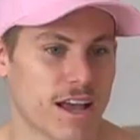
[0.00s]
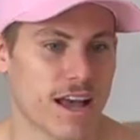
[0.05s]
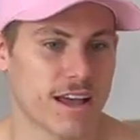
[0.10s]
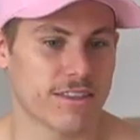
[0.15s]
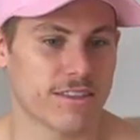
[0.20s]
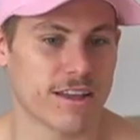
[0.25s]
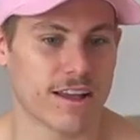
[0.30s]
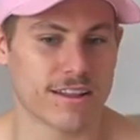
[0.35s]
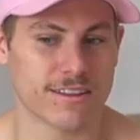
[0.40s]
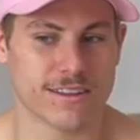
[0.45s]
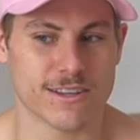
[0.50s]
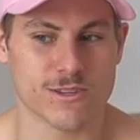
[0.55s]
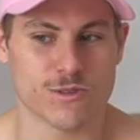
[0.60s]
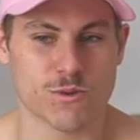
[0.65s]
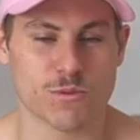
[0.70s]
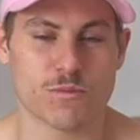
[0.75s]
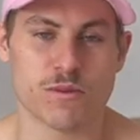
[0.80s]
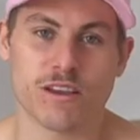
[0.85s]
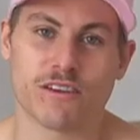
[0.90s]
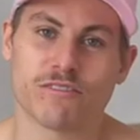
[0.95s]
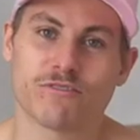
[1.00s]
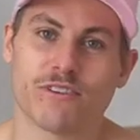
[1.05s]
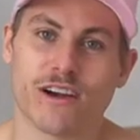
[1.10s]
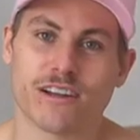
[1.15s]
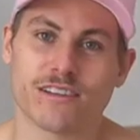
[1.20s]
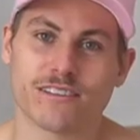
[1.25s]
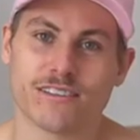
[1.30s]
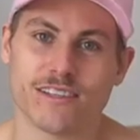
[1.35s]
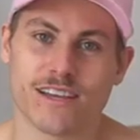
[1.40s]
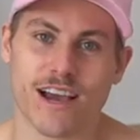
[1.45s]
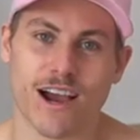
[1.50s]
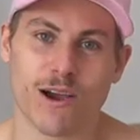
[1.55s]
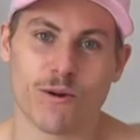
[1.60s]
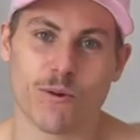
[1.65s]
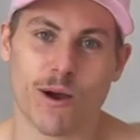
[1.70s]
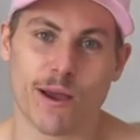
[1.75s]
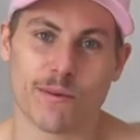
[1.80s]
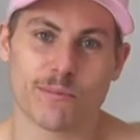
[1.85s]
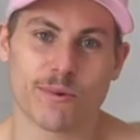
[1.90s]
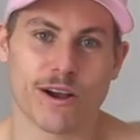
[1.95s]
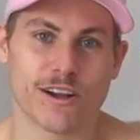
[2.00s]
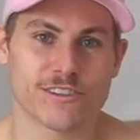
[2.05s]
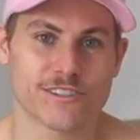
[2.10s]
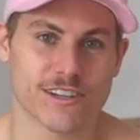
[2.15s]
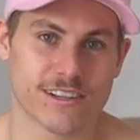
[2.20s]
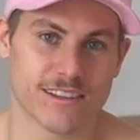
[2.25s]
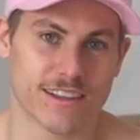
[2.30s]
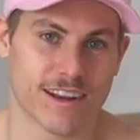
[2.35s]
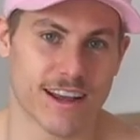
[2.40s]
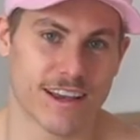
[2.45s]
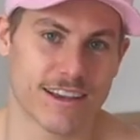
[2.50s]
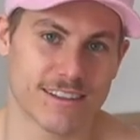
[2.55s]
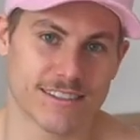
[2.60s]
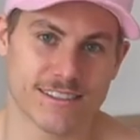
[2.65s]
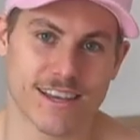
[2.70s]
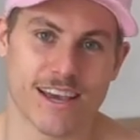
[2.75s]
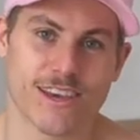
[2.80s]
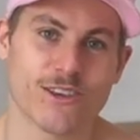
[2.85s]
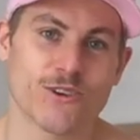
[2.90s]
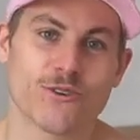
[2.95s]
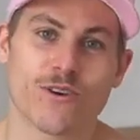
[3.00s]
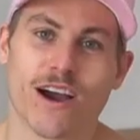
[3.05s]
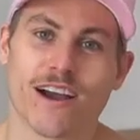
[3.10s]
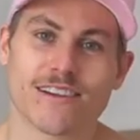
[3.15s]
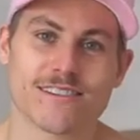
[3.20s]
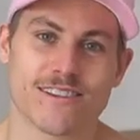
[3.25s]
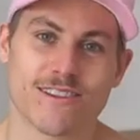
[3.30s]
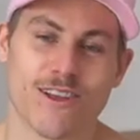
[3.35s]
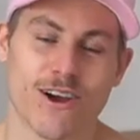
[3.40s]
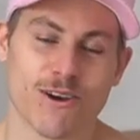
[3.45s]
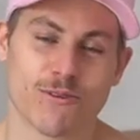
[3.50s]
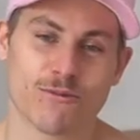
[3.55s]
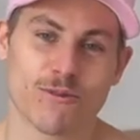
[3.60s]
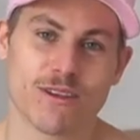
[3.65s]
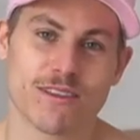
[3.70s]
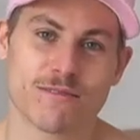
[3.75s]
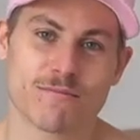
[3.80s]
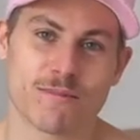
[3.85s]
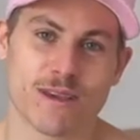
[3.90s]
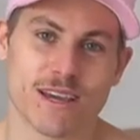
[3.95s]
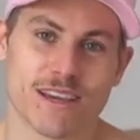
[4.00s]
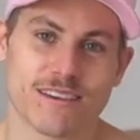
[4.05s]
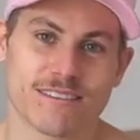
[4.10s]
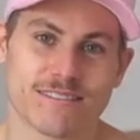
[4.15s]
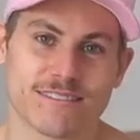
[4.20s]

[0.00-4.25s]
I thought this would be a fun DIY project that I could take you guys along with me.